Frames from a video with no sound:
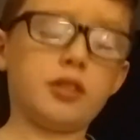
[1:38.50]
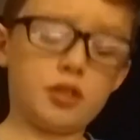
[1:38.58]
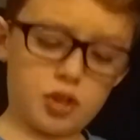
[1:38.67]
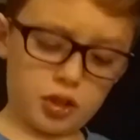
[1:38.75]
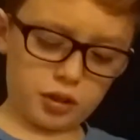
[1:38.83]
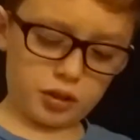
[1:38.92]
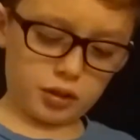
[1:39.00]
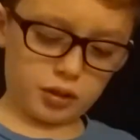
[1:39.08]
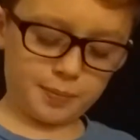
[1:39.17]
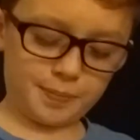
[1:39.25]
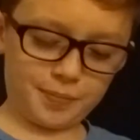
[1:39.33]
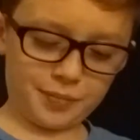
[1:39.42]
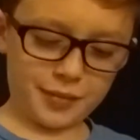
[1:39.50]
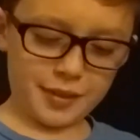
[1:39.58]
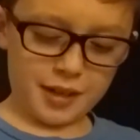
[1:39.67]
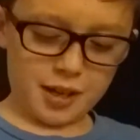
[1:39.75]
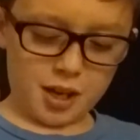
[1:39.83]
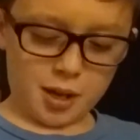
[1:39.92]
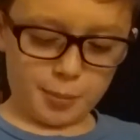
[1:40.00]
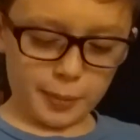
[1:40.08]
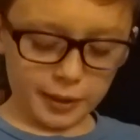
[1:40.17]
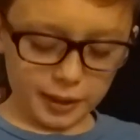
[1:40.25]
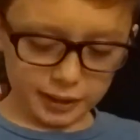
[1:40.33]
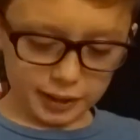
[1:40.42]
Jigsaw. But
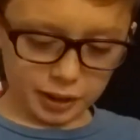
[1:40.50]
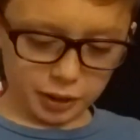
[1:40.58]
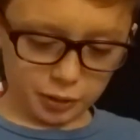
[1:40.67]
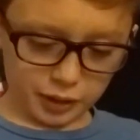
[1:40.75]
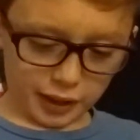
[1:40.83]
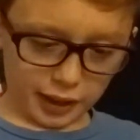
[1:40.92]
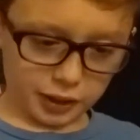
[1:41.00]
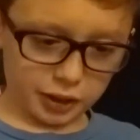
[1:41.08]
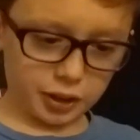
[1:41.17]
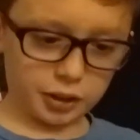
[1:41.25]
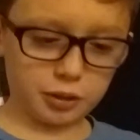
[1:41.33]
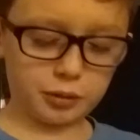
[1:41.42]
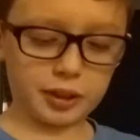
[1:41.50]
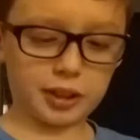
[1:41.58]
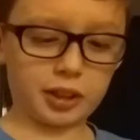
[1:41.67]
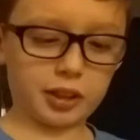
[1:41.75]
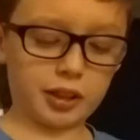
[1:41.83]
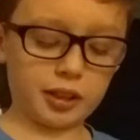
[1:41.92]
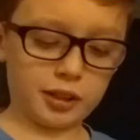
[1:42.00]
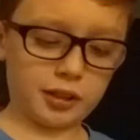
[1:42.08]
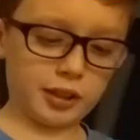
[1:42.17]
there's this new character who his son,